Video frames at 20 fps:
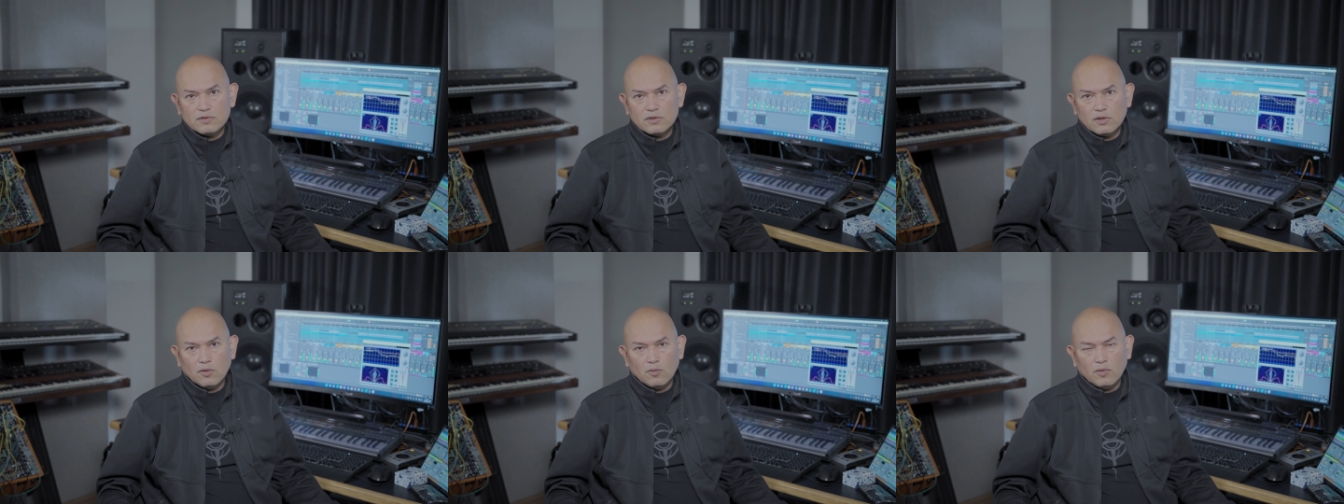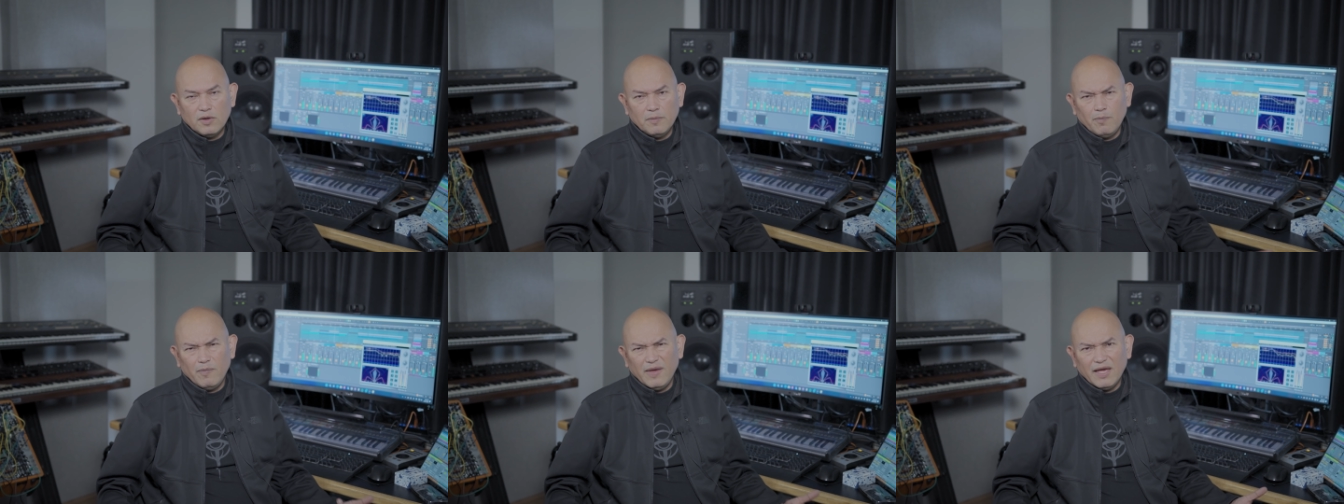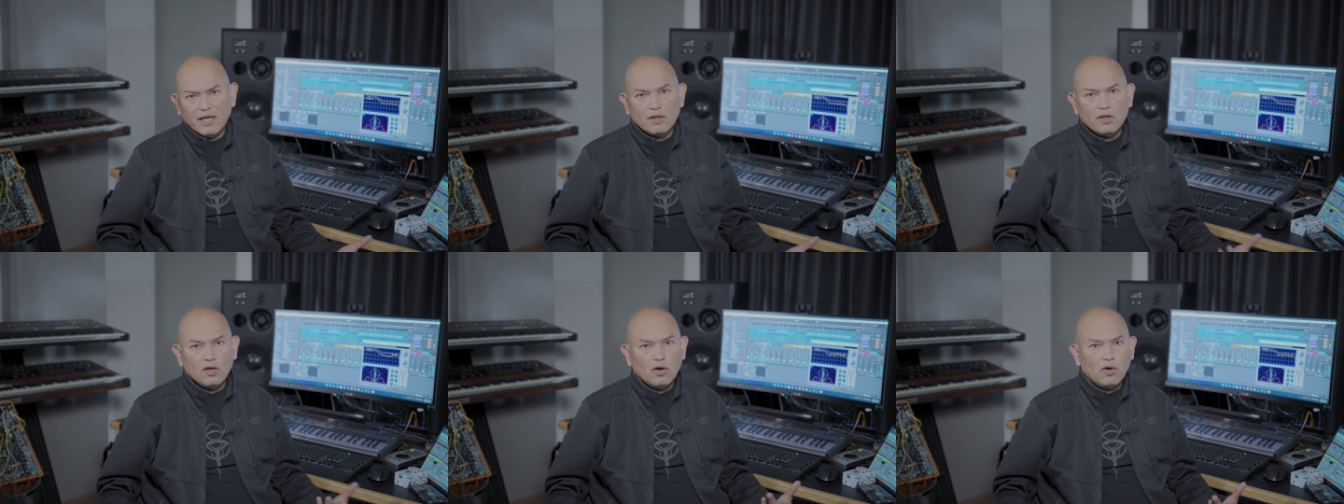So we
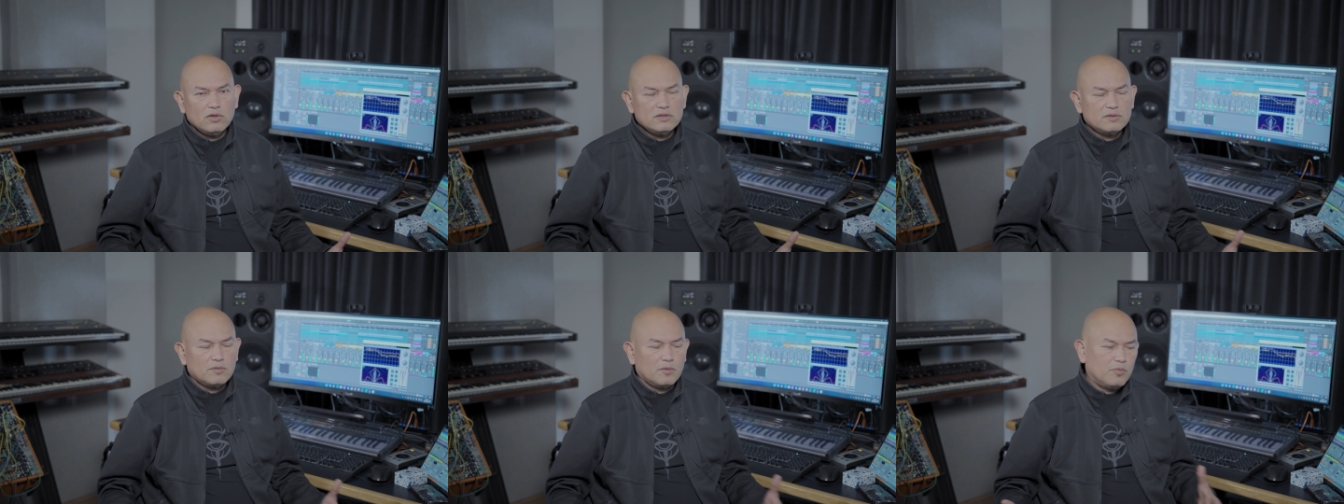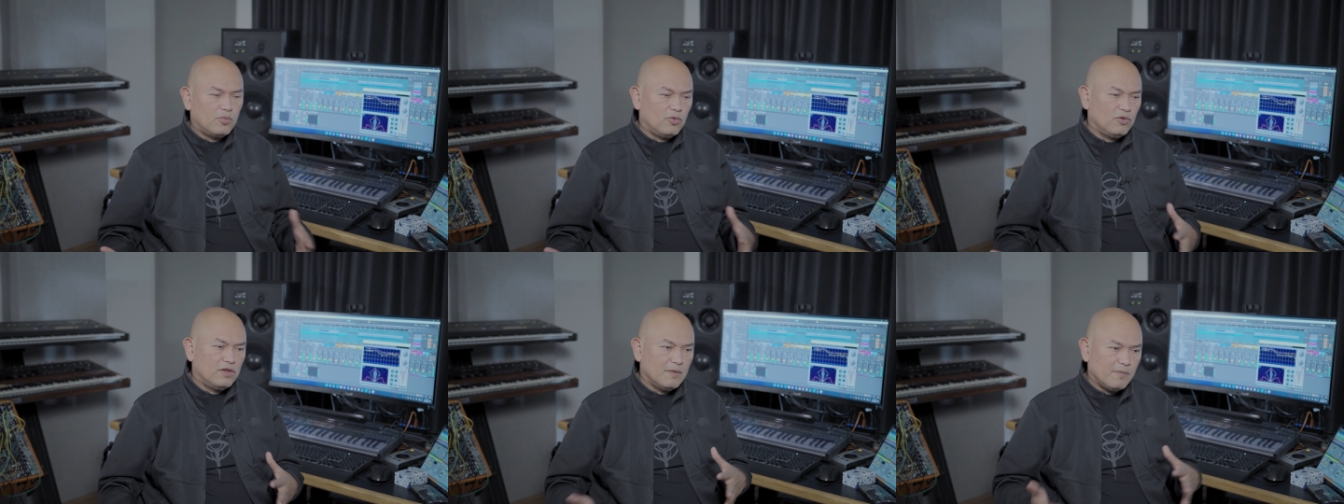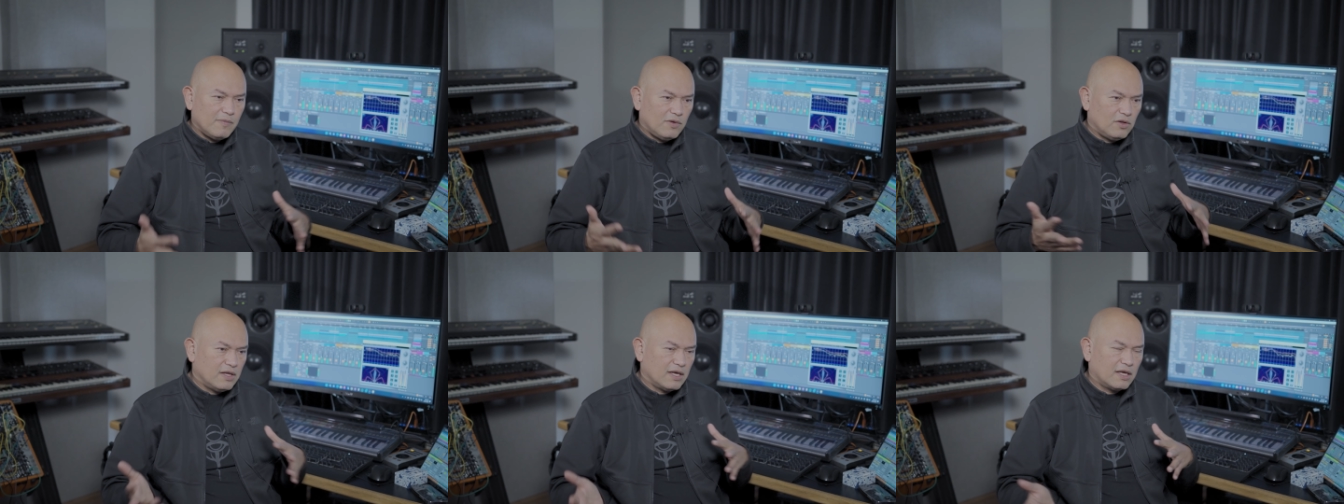pick those, we put
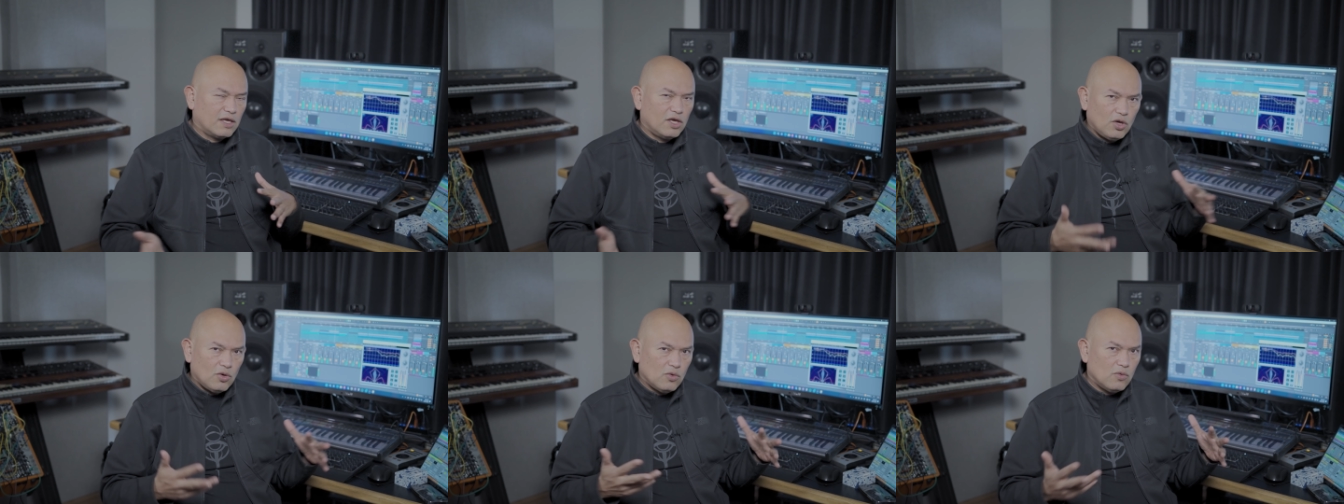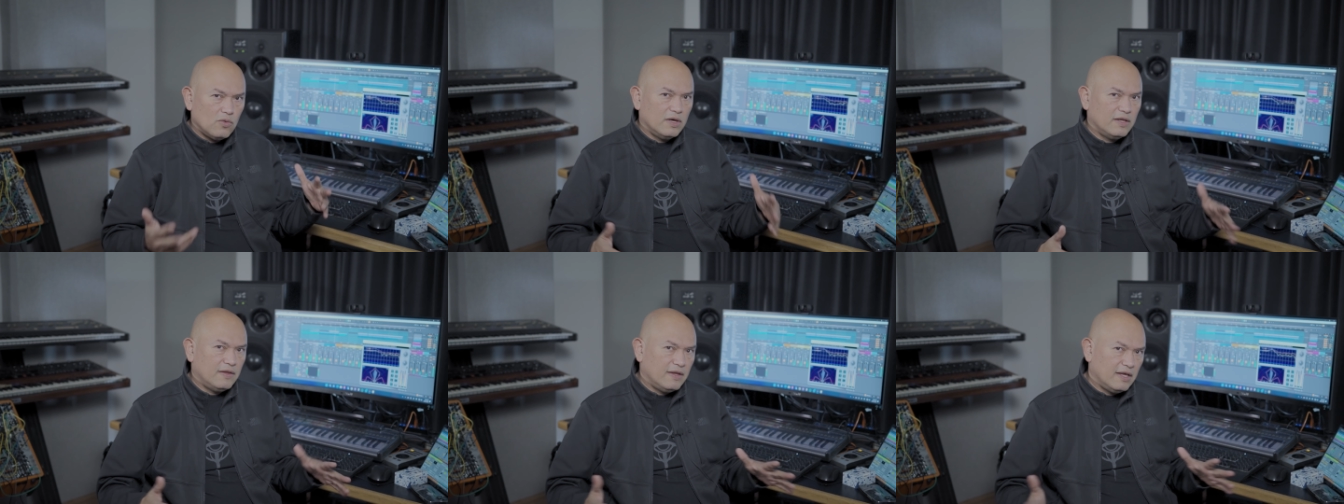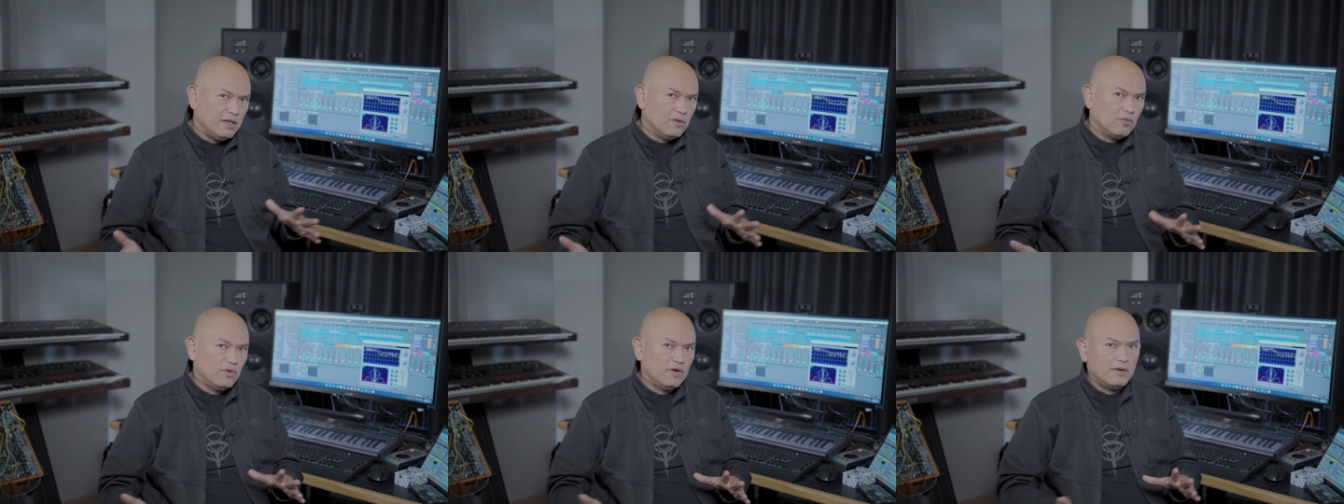them on a queue, and
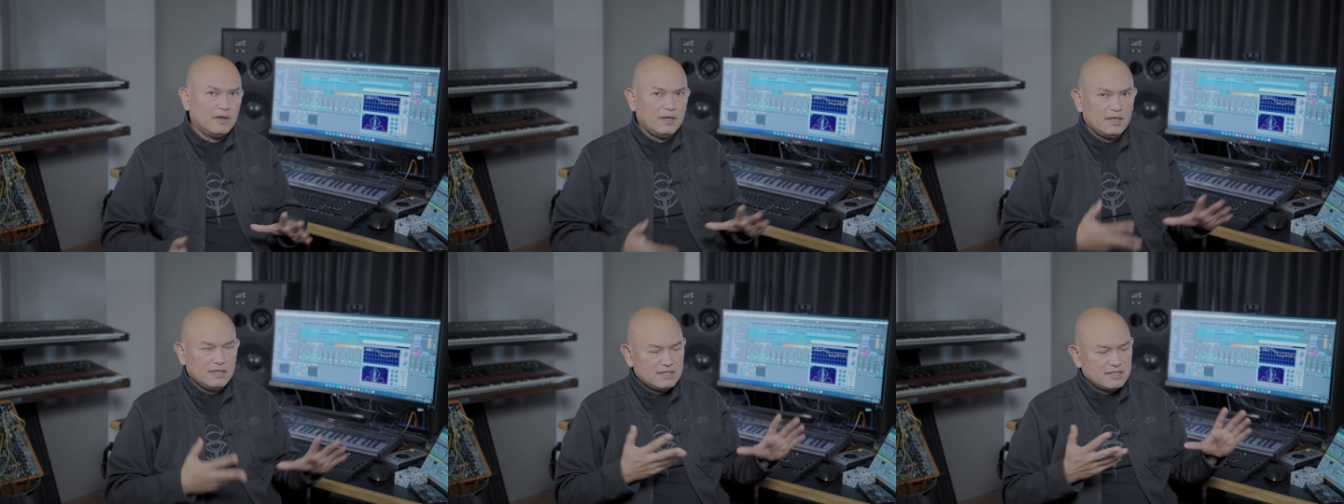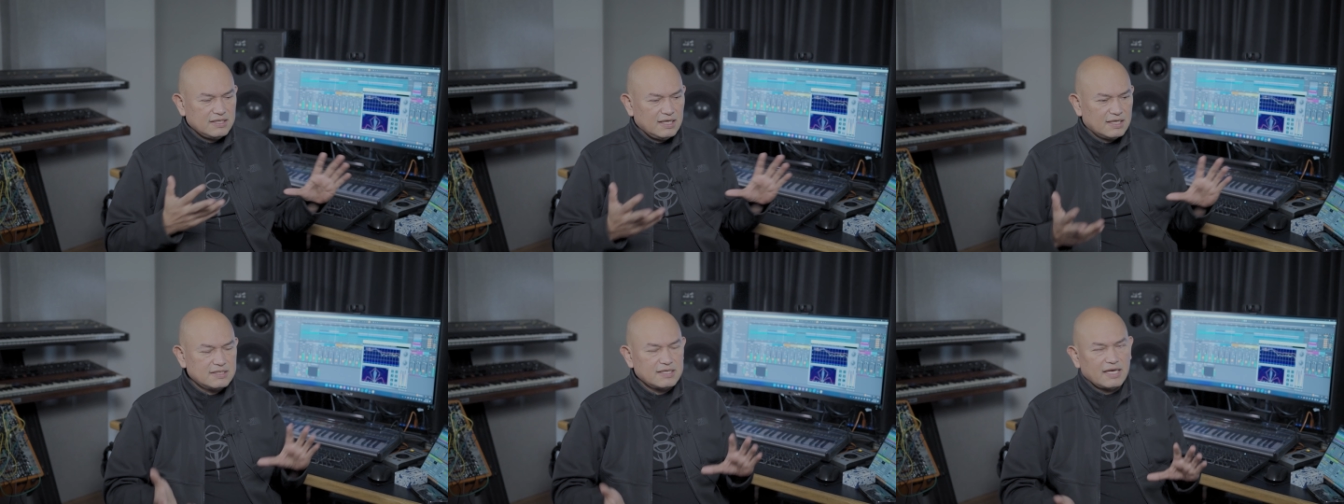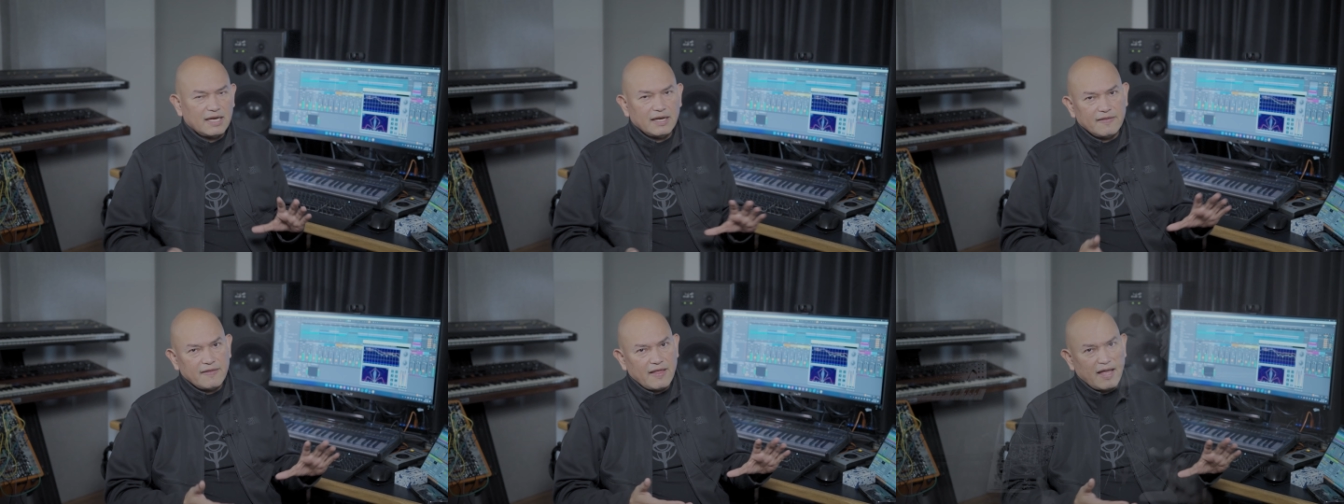then we release six
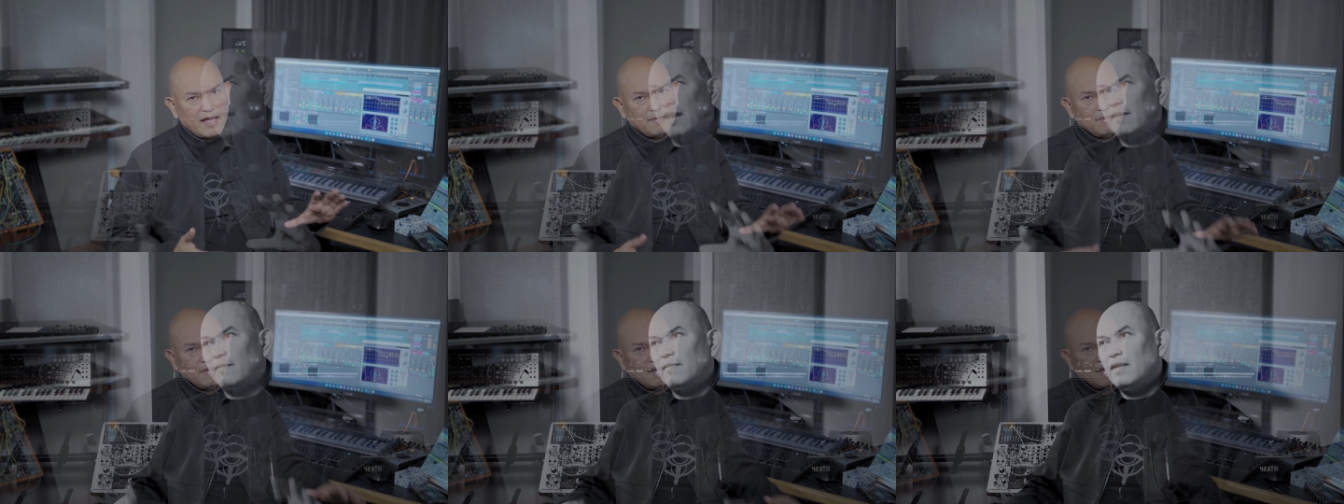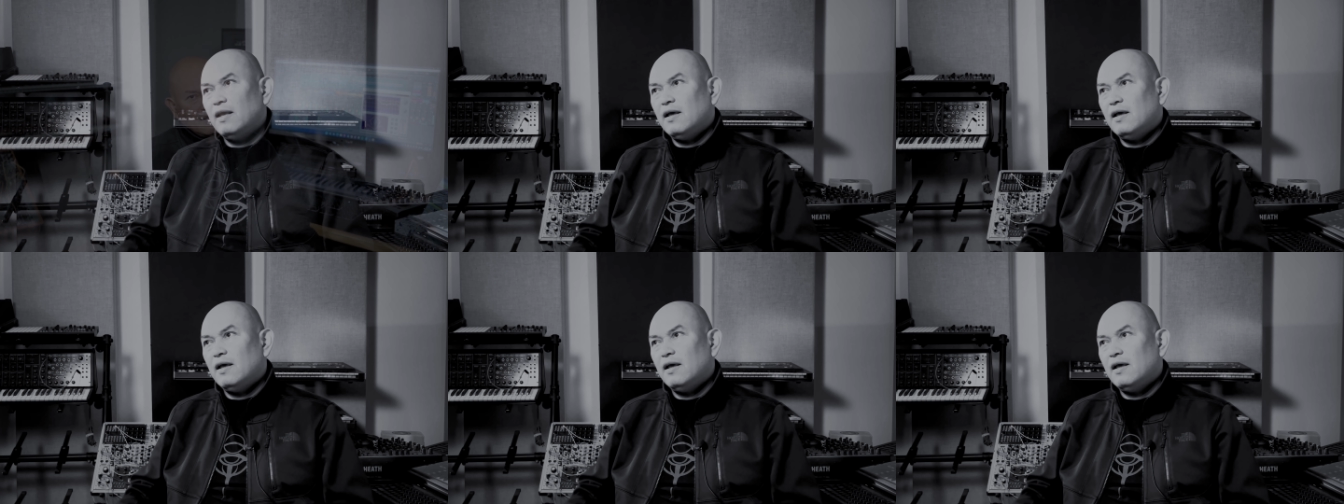at a time.